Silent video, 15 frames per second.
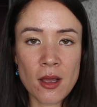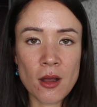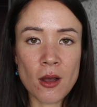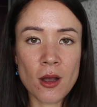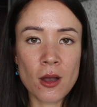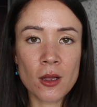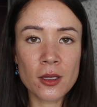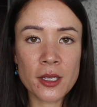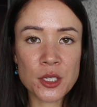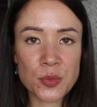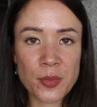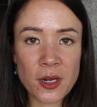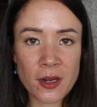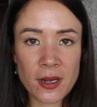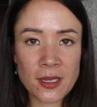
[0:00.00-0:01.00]
All
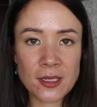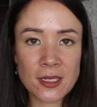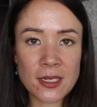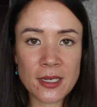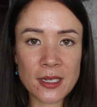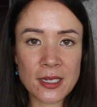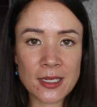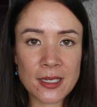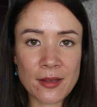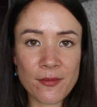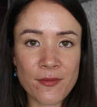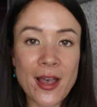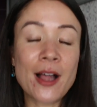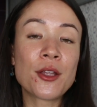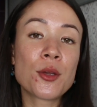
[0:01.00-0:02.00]
experience is
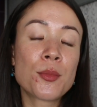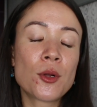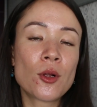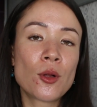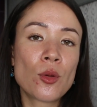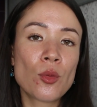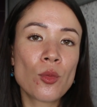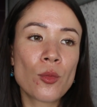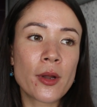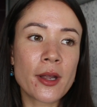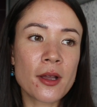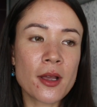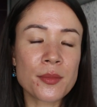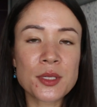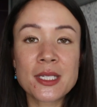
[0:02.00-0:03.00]
valuable when
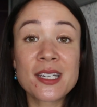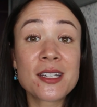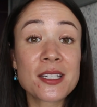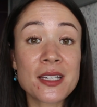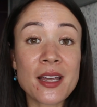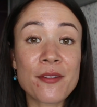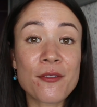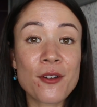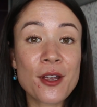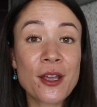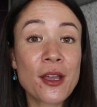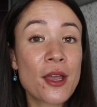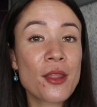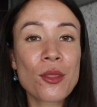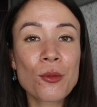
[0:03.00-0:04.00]
it comes to
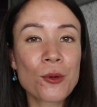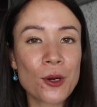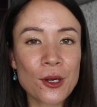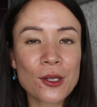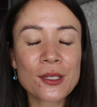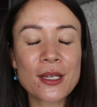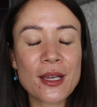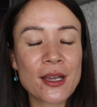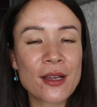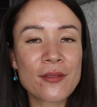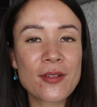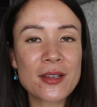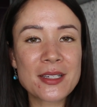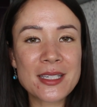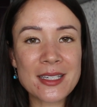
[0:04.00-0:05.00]
deciphering the world
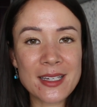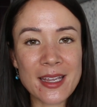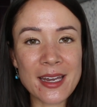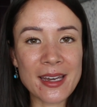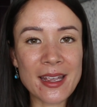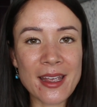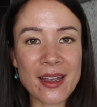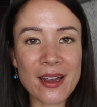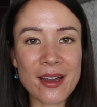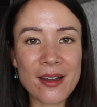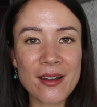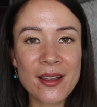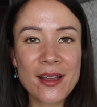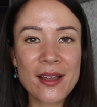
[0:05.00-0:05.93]
of skincare.